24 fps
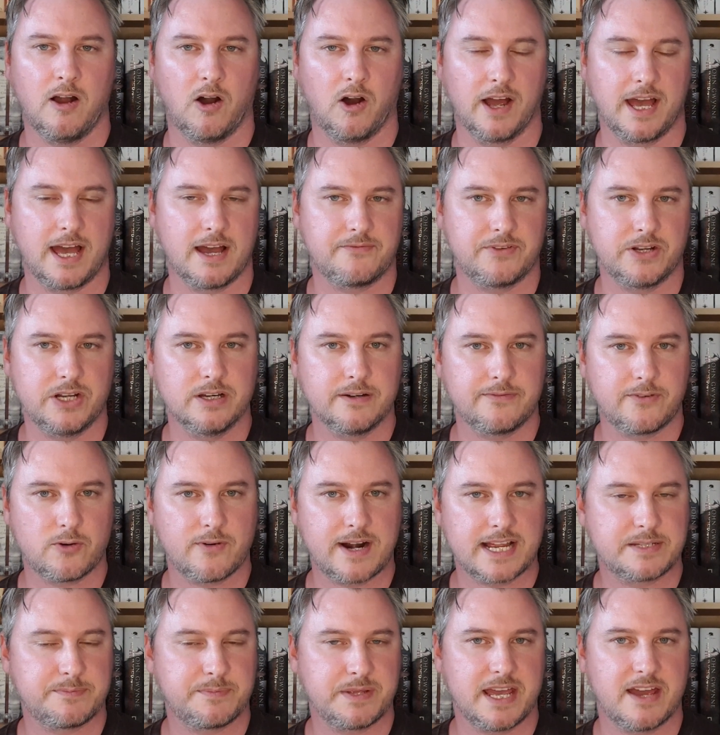I have another
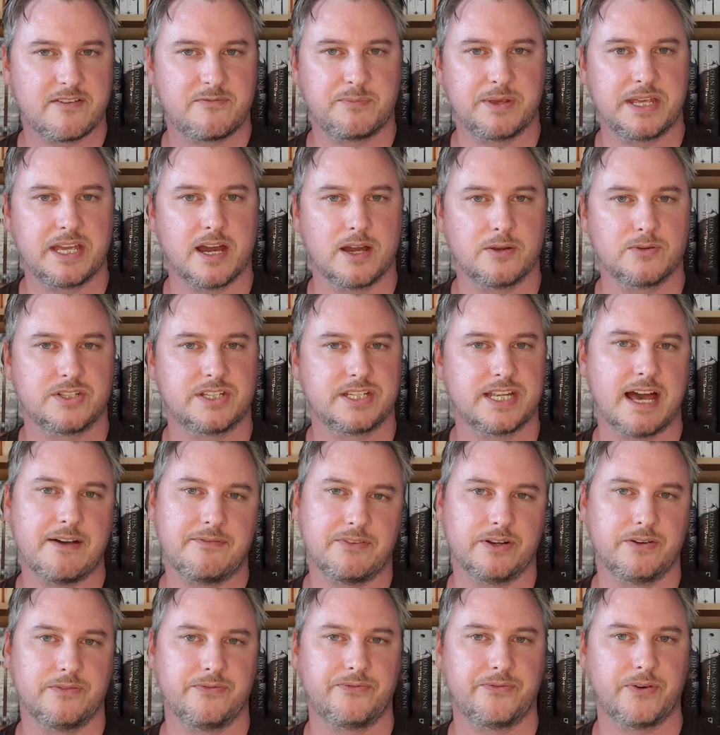SPFBO
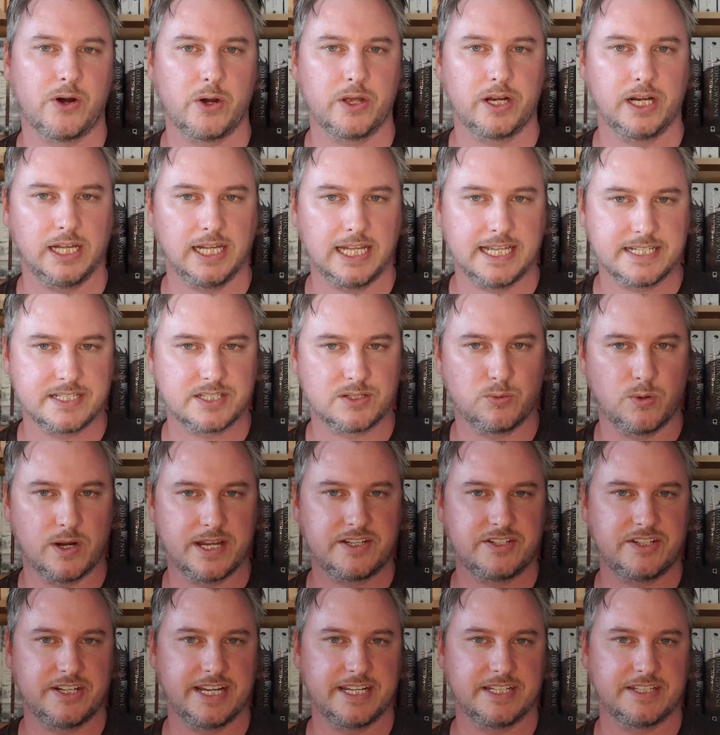7 finalist,
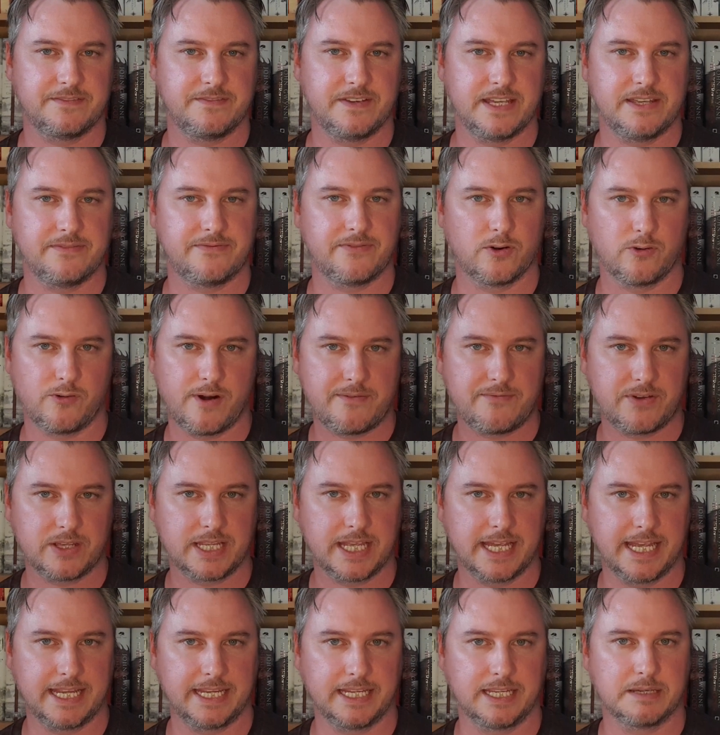which is The Forever
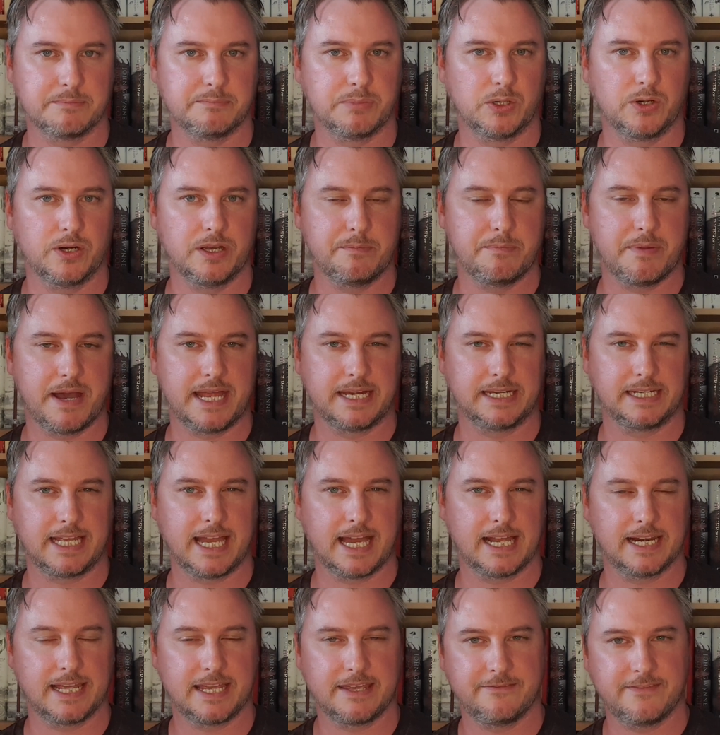King by Ben
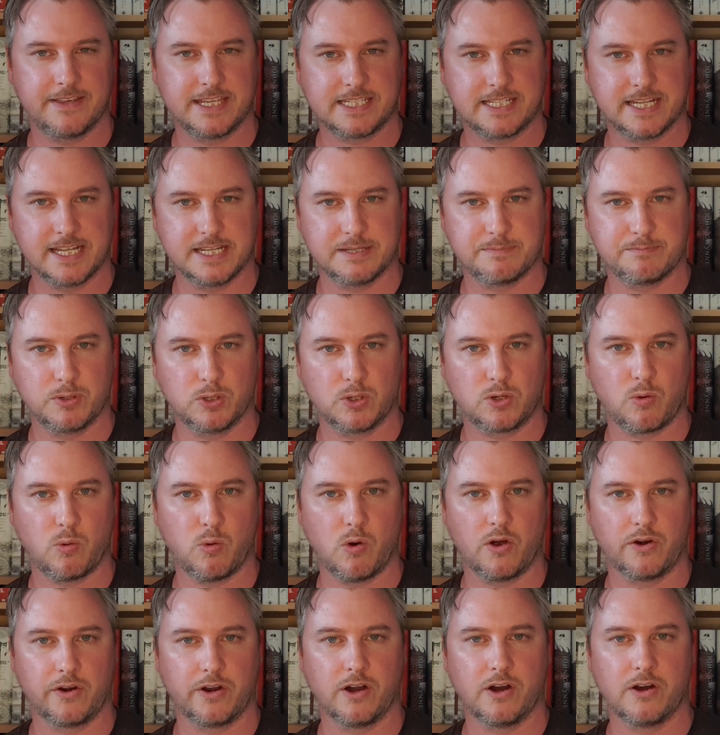Gelly. This is book
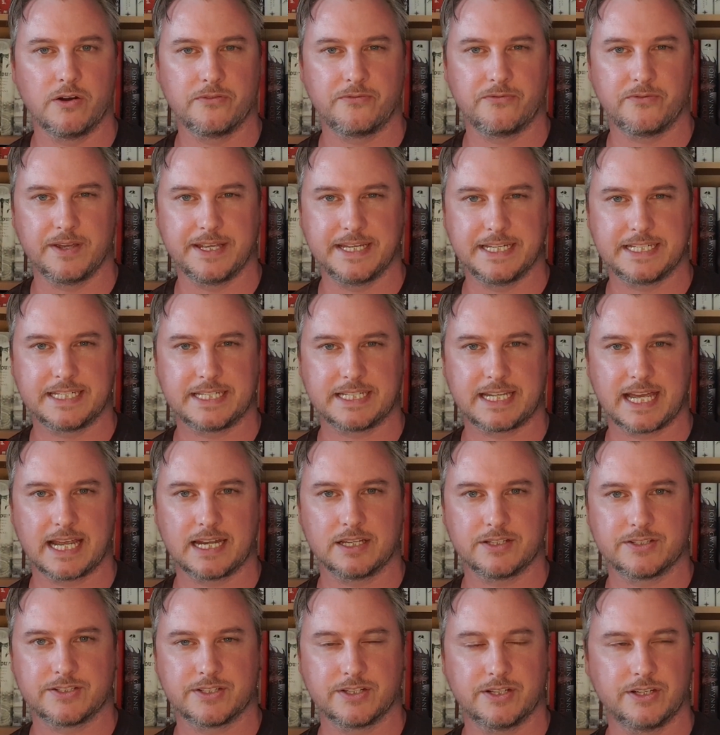one of the
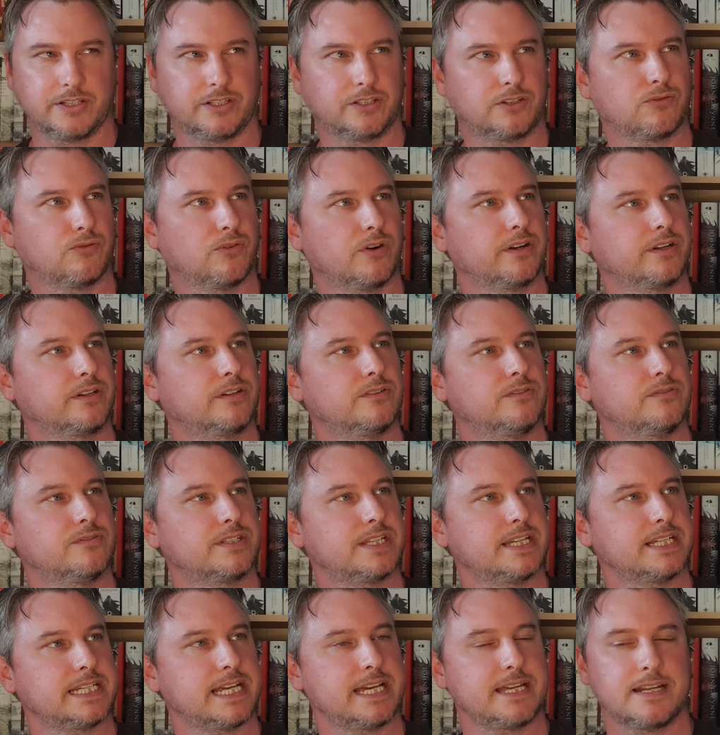Skeleton Chronicles,
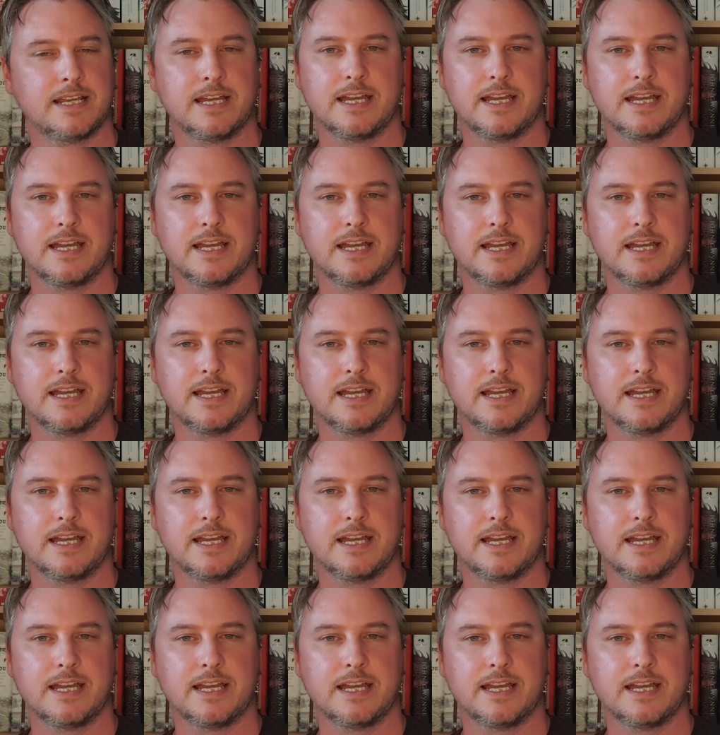is it?